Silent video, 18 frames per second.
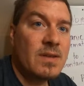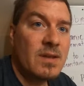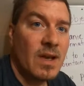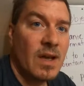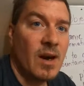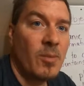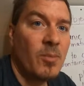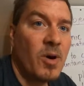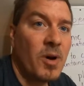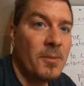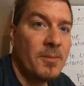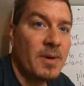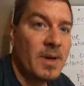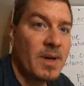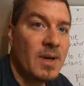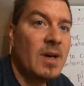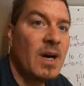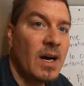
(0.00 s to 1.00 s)
and I'll
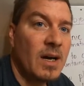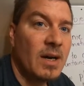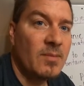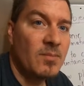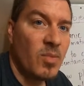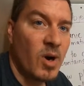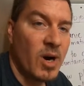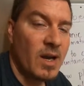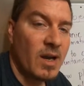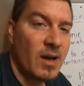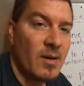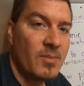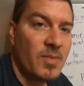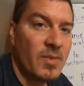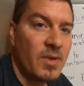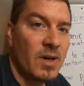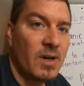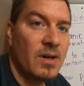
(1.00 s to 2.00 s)
probably cut and break
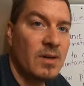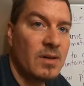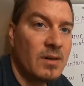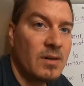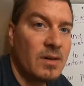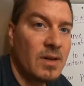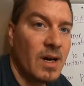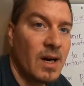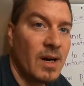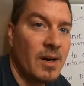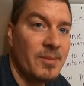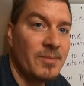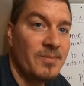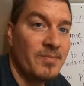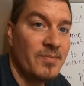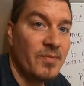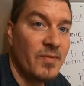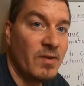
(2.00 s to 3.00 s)
up the
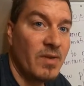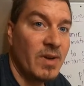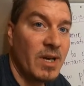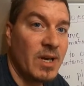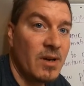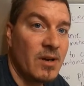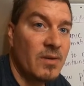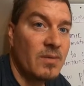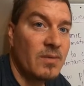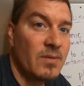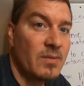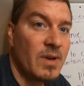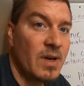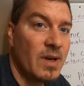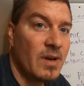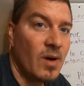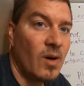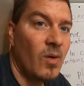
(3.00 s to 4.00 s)
video
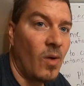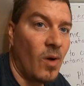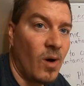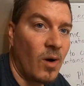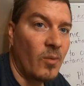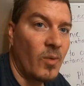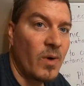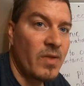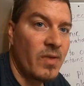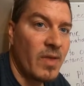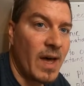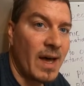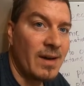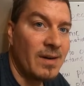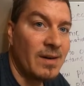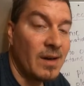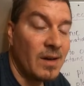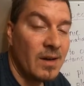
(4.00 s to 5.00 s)
along with
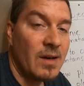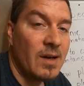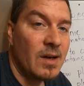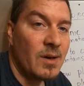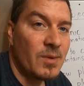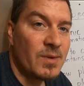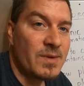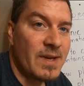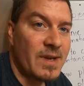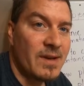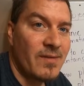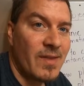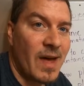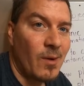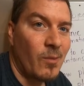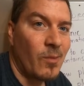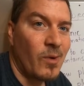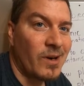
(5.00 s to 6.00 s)
that. We'll see if
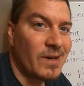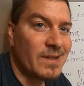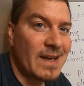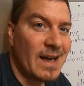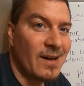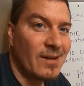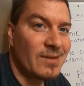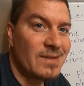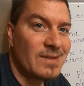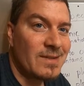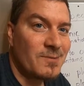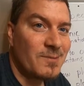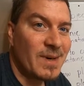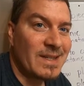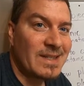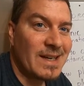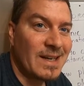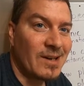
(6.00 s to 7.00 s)
that works out. Some of
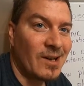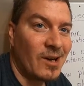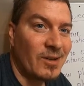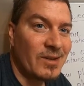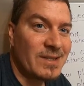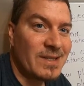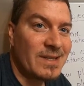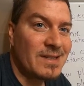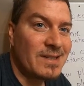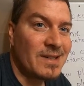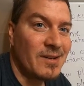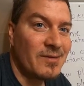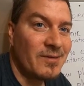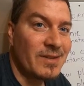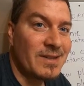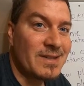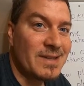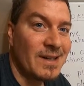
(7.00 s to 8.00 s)
my technology
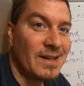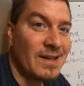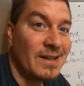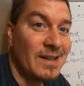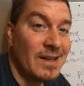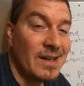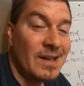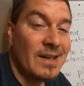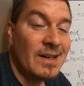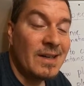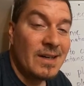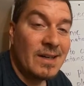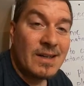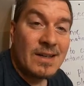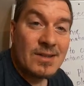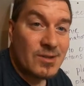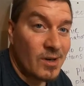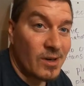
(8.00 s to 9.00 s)
stuff is
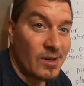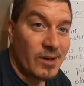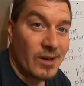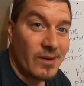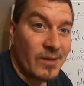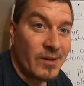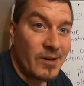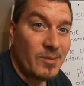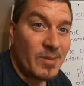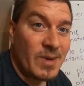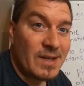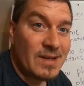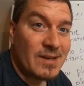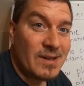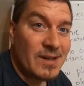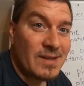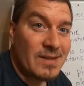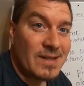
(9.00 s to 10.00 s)
struggling a little bit
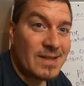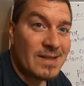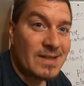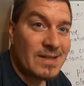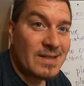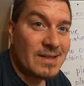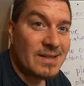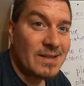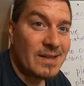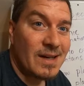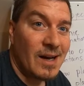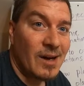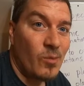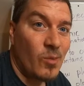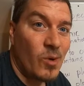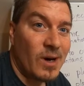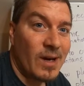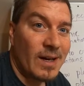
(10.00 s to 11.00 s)
during this
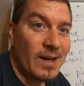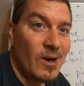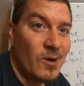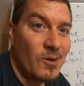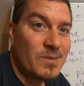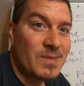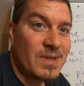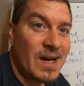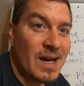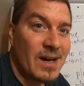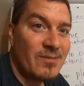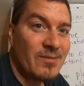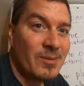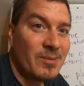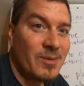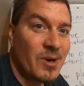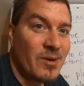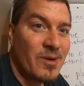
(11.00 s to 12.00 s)
work at home time
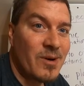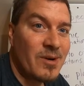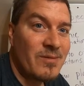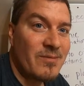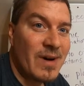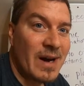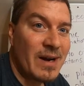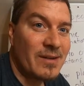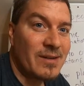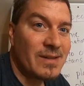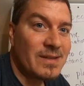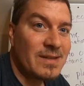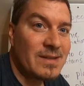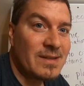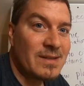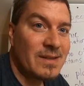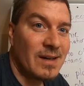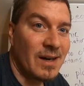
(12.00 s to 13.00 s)
from
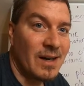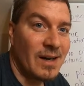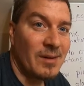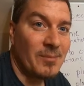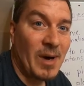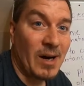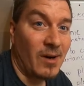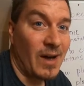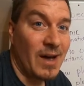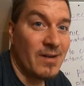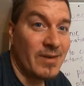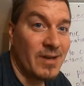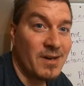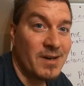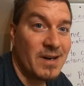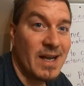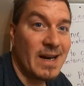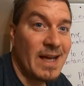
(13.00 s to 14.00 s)
coronavirus. I don't have
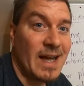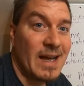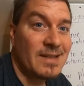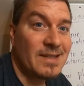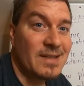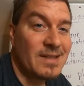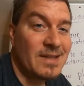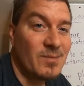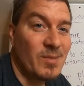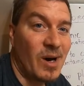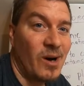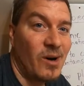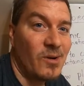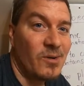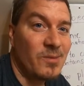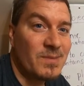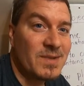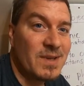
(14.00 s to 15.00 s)
internet access in my
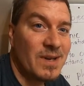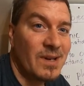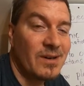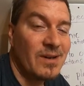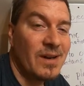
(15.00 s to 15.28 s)
home, so